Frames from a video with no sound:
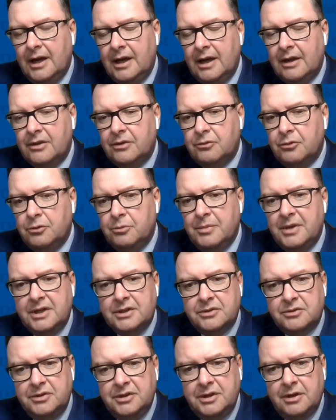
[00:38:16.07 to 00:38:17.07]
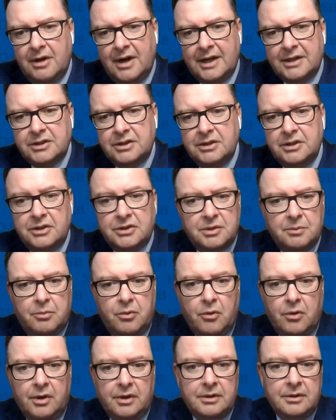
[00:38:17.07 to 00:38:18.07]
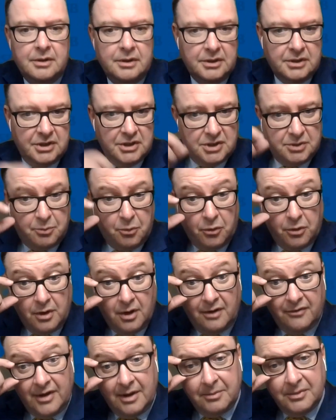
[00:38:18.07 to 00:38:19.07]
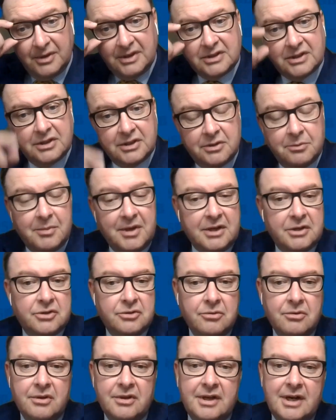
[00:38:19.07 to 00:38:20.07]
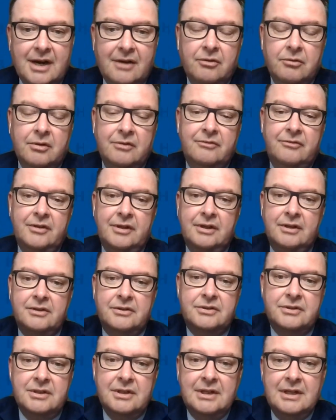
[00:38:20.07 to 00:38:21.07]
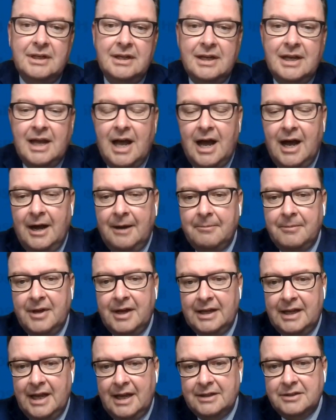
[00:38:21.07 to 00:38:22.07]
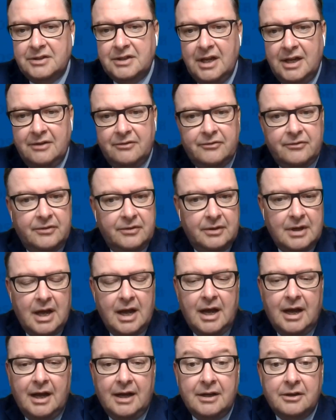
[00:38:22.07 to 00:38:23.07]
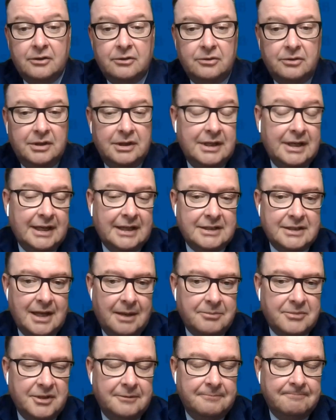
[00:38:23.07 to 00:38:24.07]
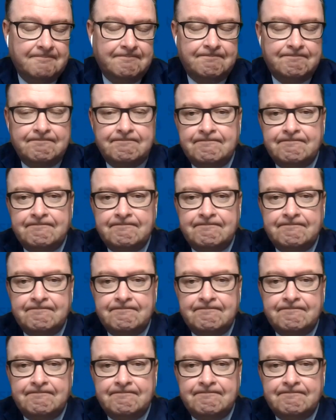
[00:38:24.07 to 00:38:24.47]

uh, through ministry direction to support to support all families and to make sure that everyone feels um, again safe, uh, included, and accepted.